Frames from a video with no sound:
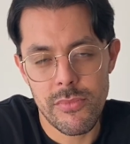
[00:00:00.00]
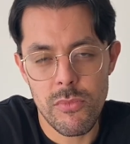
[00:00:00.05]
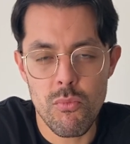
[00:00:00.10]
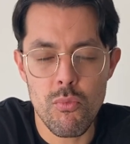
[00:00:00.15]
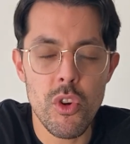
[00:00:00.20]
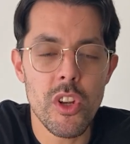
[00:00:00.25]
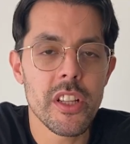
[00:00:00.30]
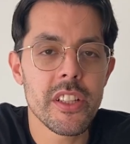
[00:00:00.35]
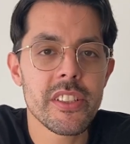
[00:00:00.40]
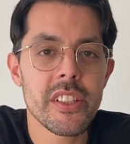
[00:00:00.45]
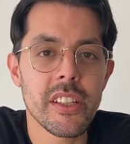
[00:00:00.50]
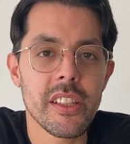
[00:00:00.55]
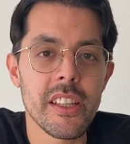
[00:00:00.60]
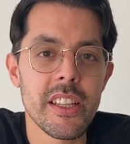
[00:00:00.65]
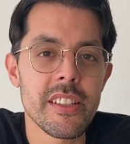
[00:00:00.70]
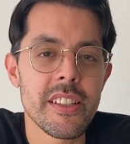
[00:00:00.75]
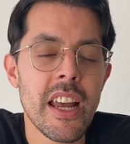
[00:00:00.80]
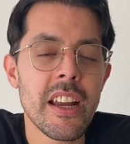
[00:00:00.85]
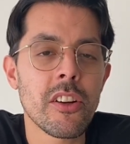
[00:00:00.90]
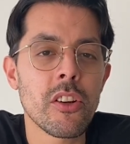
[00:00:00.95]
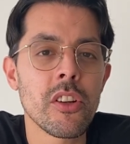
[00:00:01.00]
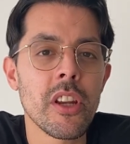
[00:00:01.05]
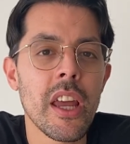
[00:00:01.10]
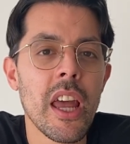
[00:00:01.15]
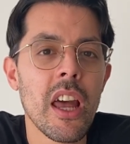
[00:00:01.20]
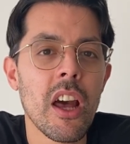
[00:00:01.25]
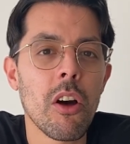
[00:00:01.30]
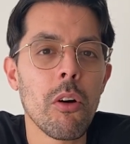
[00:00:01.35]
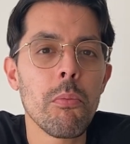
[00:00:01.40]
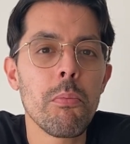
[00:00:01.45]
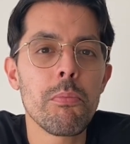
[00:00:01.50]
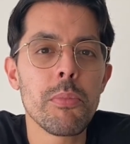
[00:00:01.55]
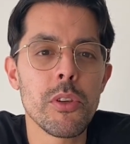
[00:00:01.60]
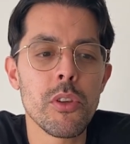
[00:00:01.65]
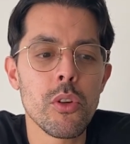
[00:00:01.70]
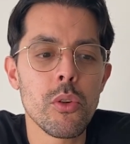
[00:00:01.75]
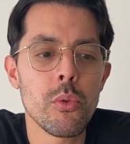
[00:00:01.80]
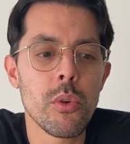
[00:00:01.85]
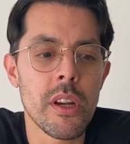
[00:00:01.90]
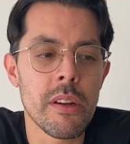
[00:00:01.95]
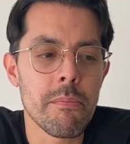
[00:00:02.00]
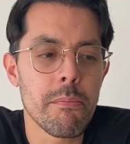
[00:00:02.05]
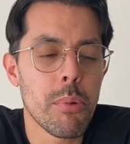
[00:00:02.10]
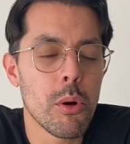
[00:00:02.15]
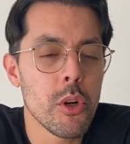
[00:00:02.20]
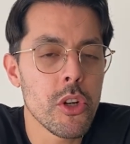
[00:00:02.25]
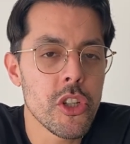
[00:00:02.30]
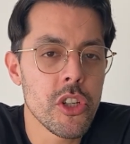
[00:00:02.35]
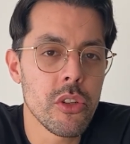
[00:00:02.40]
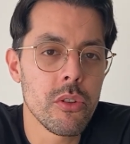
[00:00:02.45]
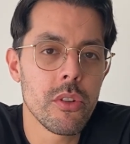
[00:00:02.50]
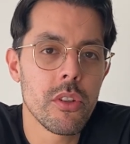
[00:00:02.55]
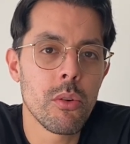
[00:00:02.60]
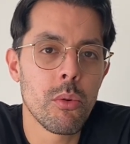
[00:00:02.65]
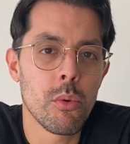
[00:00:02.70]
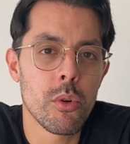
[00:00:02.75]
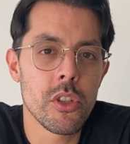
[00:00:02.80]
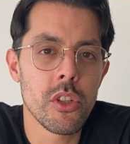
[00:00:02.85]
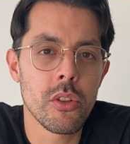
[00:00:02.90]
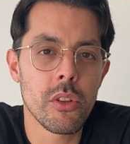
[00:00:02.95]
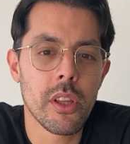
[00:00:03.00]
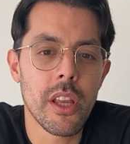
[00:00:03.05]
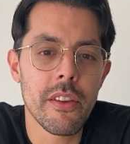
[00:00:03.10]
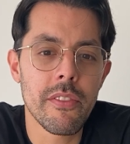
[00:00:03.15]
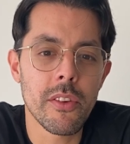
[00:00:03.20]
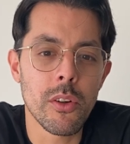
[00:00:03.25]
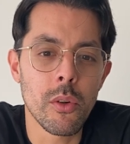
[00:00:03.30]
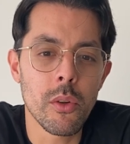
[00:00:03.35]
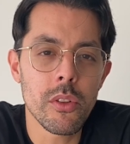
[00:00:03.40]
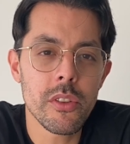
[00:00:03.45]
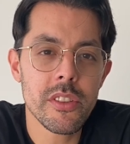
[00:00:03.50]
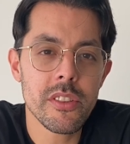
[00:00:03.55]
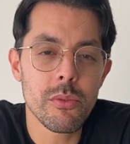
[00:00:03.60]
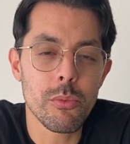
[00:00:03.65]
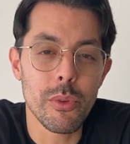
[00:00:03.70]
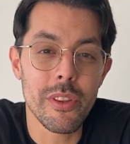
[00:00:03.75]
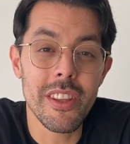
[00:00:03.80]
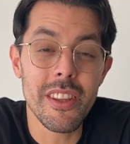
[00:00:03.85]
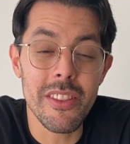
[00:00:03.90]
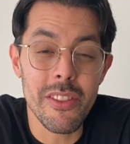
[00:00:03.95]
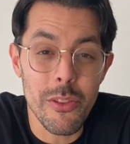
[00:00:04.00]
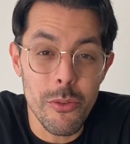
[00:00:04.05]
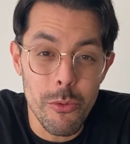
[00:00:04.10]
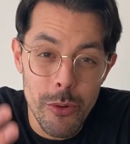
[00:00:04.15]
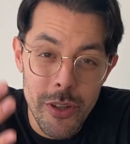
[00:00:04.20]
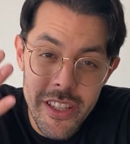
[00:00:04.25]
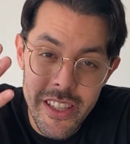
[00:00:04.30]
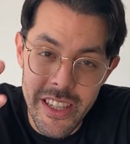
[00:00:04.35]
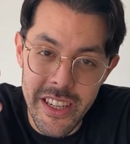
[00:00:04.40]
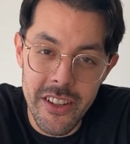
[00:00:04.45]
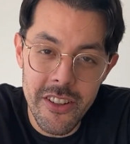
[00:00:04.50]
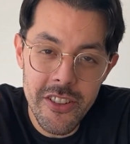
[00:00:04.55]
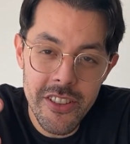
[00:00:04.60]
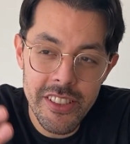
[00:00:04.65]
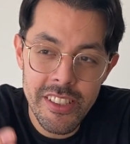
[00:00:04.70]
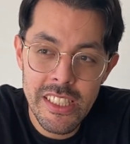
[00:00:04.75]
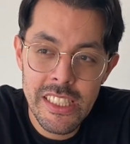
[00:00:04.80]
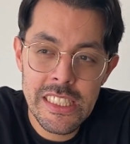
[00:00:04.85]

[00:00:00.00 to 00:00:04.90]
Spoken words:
realistically, is that gonna help you and push you towards your life goals within 3 years?